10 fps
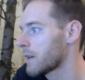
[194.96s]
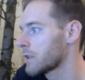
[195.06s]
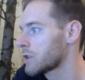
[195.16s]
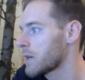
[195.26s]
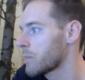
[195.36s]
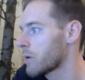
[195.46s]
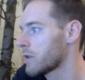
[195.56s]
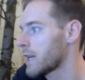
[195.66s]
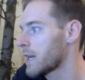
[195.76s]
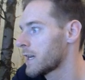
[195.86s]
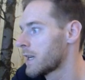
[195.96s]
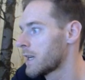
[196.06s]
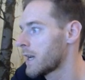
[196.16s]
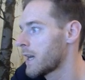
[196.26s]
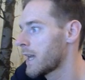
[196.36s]
shape on there
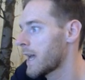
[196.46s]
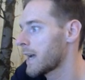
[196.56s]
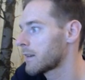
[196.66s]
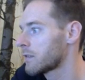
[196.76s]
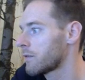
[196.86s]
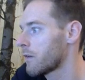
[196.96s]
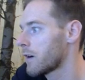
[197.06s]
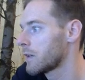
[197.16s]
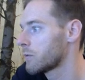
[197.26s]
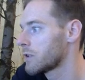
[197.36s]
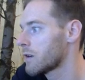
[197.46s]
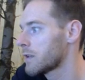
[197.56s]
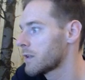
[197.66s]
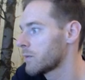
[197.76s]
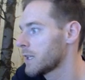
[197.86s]
and X to find was the only
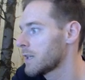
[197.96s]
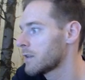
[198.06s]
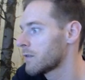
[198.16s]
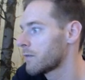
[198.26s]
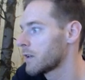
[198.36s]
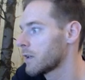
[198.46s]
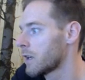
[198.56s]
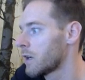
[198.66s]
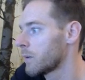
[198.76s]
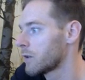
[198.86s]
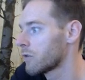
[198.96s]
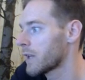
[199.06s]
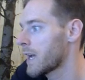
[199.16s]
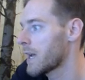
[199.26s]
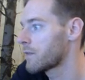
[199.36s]
thing we needed to find, we draw
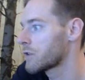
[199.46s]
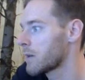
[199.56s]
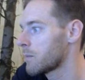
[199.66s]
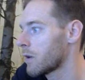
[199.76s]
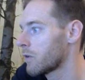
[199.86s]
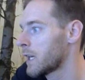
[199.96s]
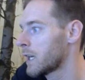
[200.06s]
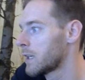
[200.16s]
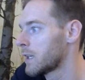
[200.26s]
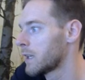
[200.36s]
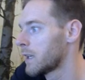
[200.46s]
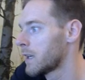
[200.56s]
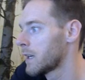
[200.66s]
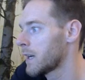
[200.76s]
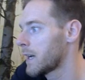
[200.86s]
that F shape on there,
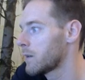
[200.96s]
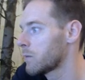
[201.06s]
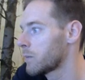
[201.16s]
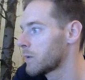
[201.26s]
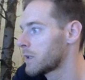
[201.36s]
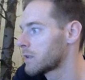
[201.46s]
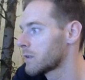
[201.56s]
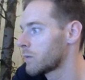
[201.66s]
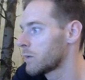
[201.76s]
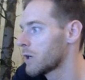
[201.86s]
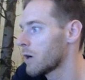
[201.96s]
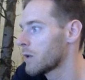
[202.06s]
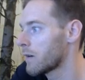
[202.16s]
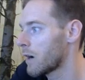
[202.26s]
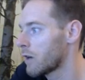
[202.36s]
and we would know
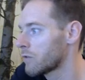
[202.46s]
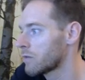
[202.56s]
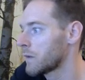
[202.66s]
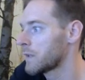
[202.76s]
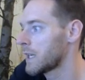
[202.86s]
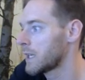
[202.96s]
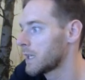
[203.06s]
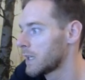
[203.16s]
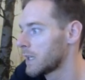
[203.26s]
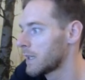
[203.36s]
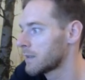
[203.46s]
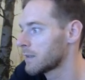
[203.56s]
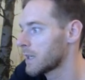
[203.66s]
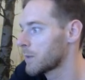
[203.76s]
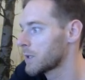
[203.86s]
that 115 is the
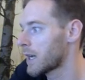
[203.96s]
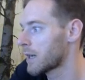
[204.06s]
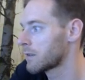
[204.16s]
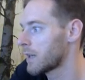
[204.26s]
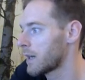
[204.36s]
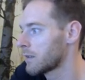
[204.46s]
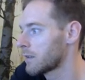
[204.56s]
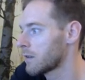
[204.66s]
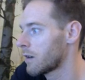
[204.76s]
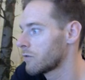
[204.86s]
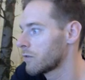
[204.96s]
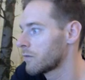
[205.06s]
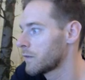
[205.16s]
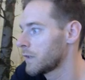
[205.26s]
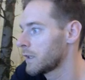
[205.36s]
same as X. X is
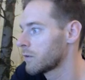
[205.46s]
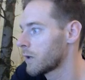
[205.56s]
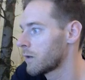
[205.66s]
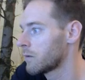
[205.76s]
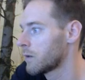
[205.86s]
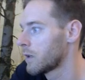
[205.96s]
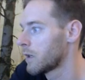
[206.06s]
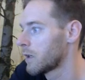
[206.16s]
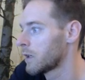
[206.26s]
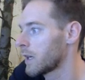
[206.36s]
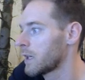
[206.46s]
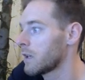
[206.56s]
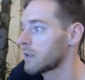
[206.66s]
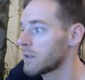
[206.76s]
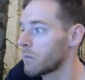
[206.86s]
115 as well. Okay, and
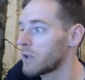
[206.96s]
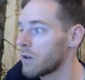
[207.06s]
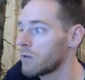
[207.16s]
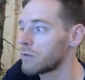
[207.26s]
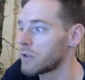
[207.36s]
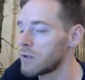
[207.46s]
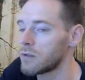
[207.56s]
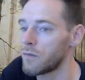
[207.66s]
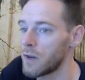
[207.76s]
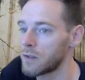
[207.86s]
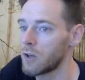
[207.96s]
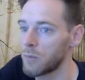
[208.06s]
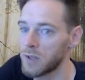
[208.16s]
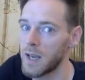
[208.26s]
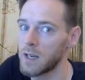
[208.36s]
like I said, we could also use the vertically
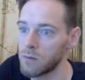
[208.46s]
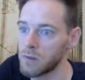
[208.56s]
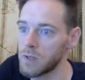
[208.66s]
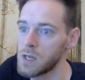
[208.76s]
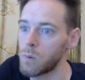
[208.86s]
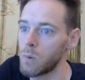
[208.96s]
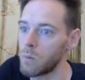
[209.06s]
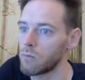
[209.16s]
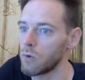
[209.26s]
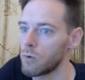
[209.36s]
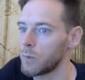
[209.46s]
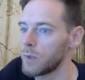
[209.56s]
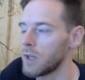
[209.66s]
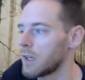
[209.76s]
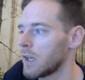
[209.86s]
opposite angles are equal rule that we
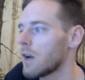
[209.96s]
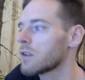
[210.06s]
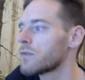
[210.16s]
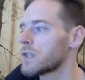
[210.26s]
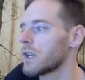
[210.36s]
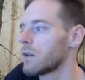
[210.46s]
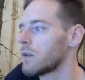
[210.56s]
learned in the last video.